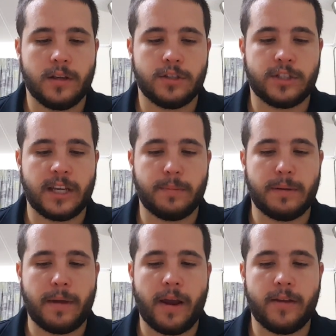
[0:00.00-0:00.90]
She had
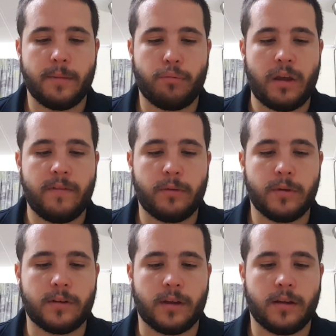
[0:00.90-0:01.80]
been married the previous
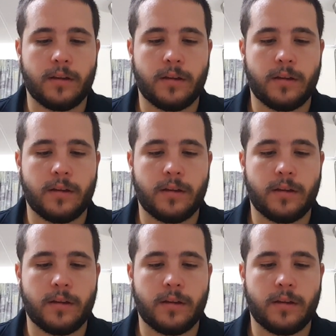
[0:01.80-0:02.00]
winter,